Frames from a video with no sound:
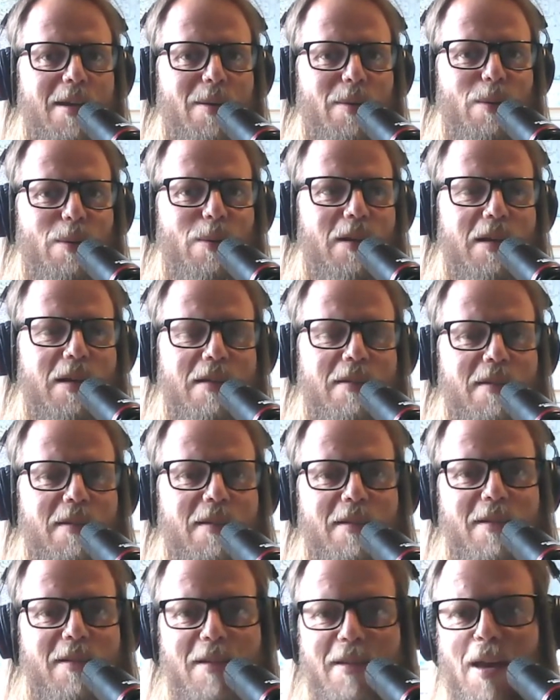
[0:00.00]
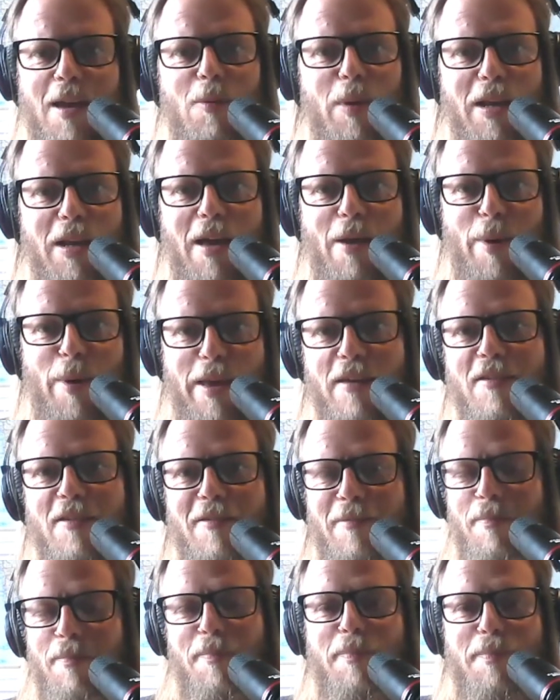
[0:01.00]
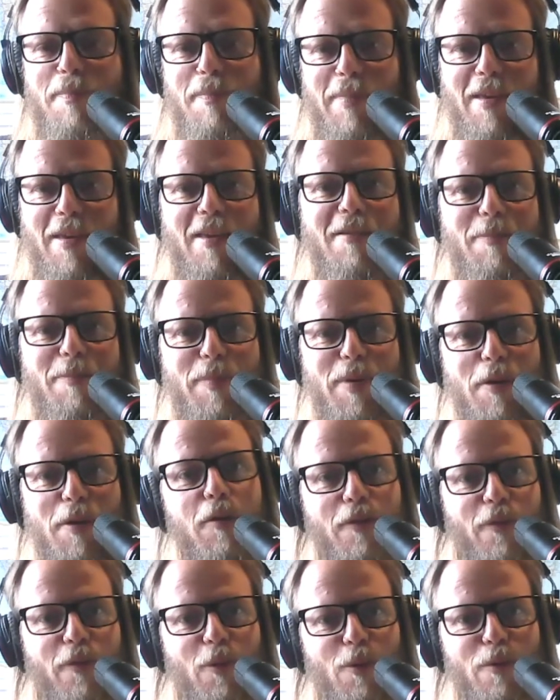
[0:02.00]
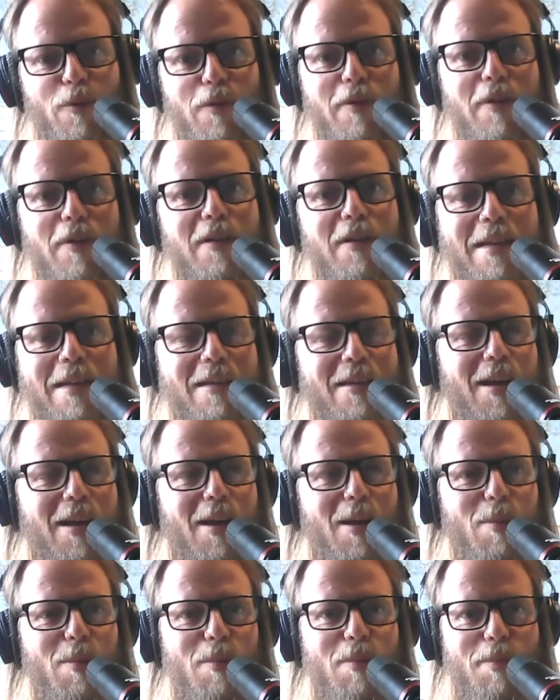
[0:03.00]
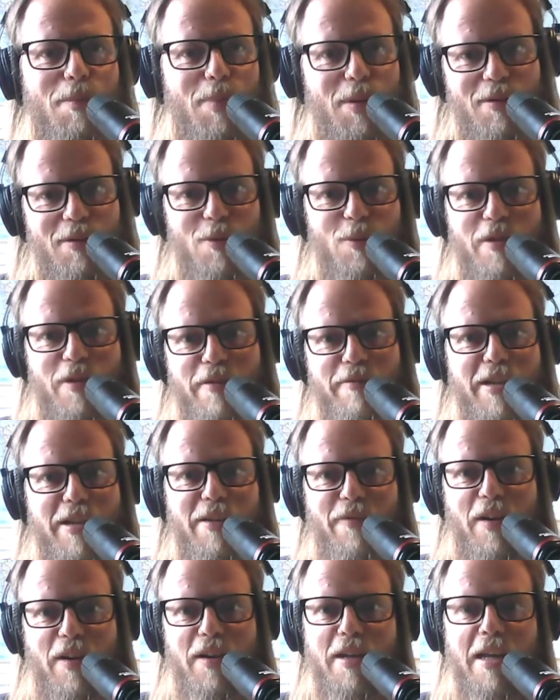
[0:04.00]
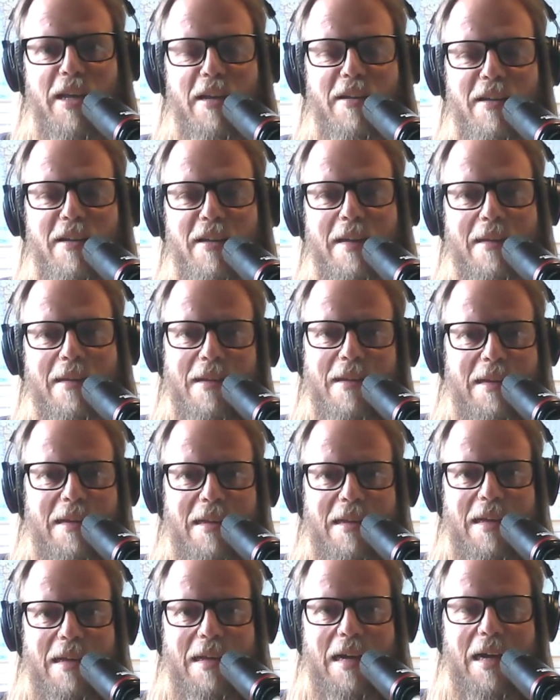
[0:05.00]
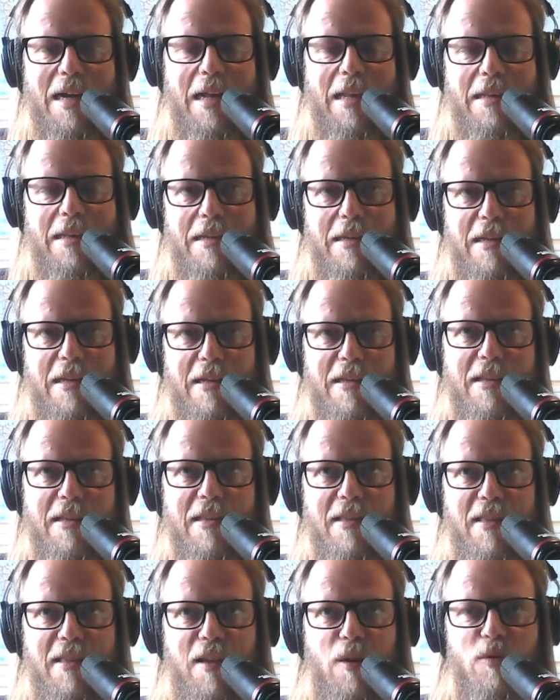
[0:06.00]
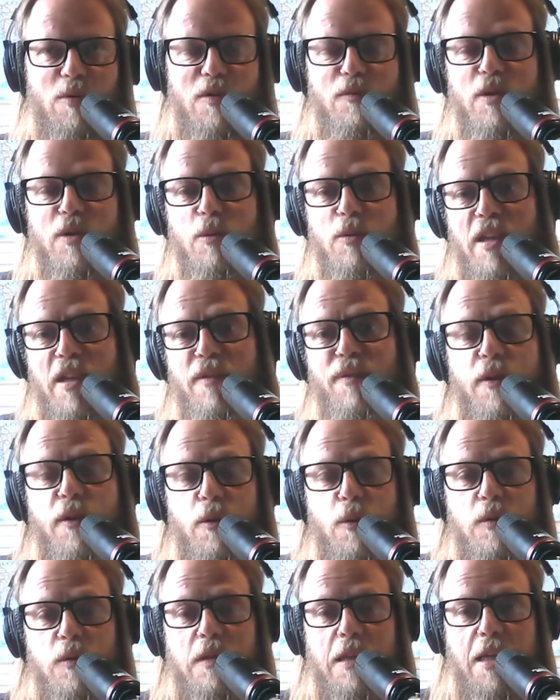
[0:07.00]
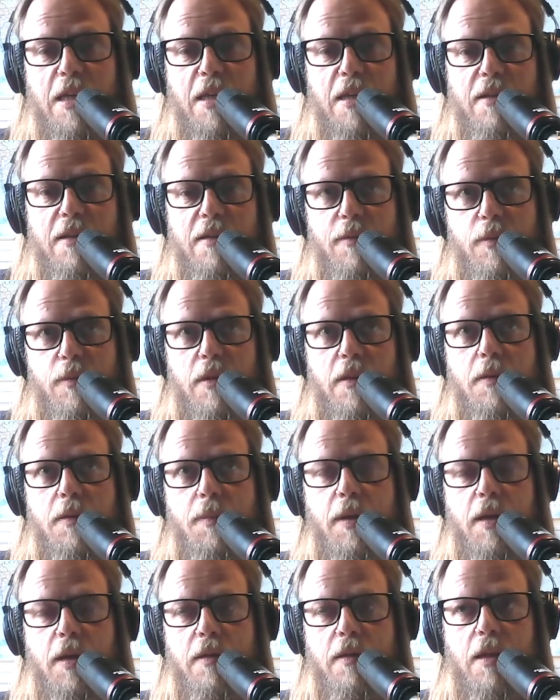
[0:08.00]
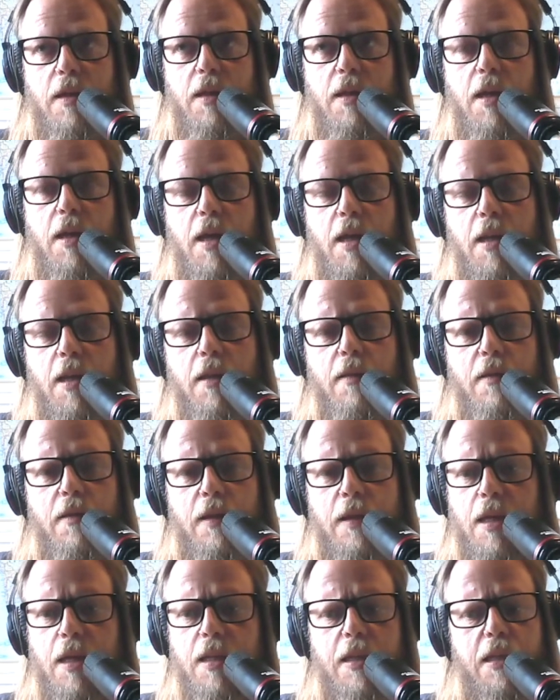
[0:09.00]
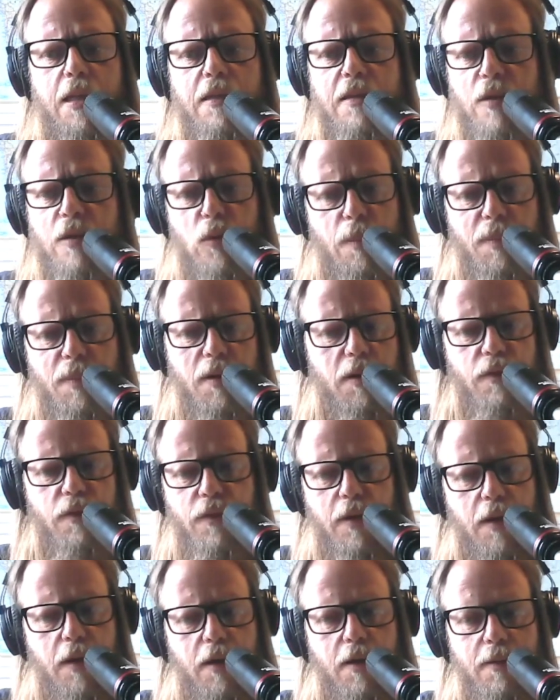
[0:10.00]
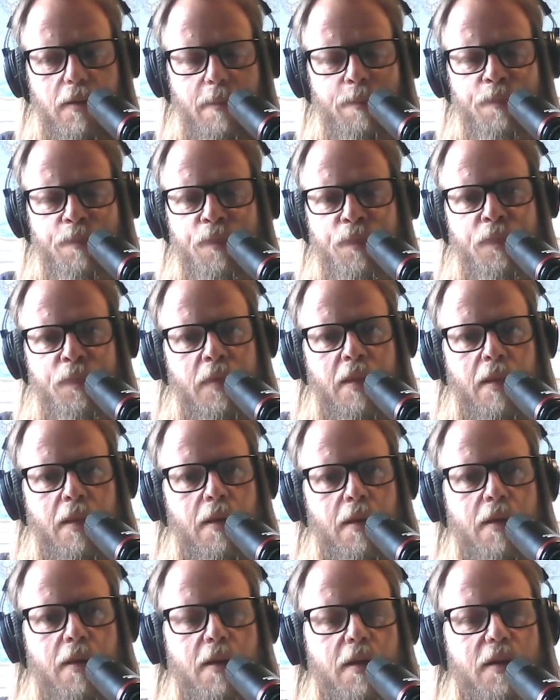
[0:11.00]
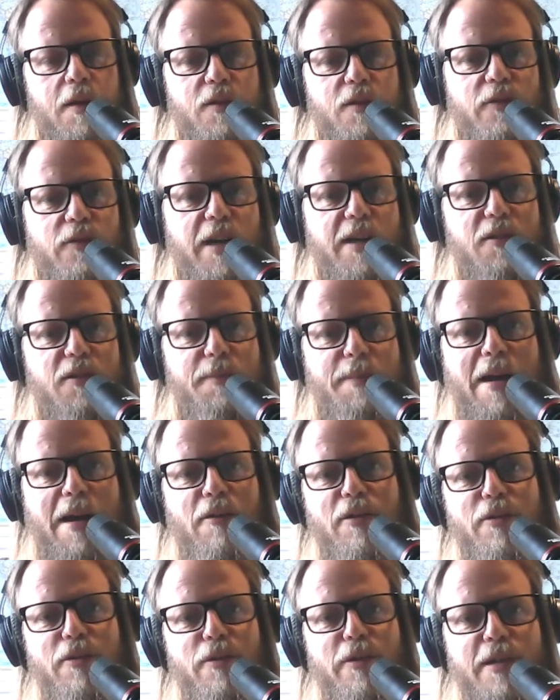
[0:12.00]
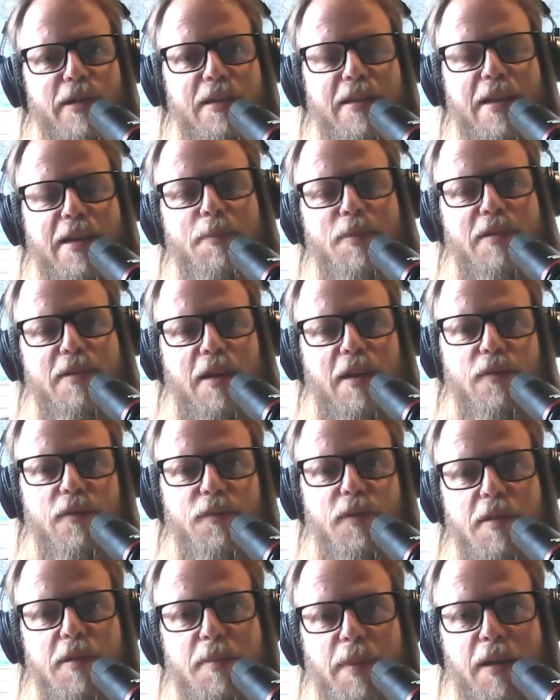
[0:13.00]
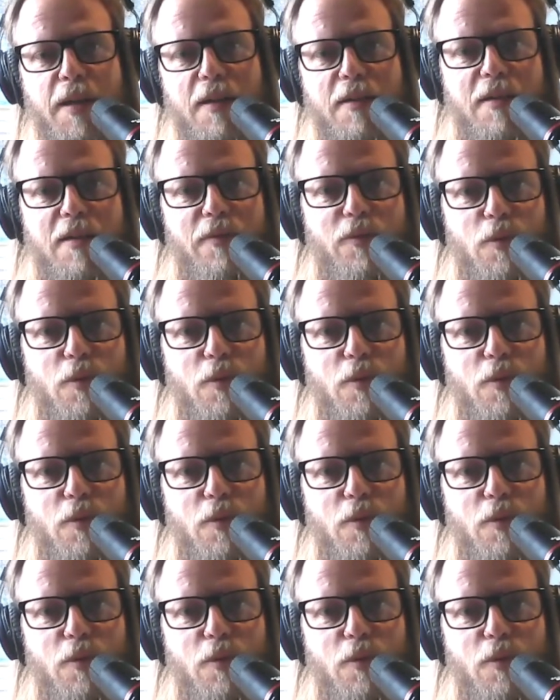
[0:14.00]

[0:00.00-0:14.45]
And we were like, "Yeah, we know it is. It is beautiful, but it's also really funny." And there was a real difficulty with this person, and it turned into a bit of a kind of strange paranoid episode for this person,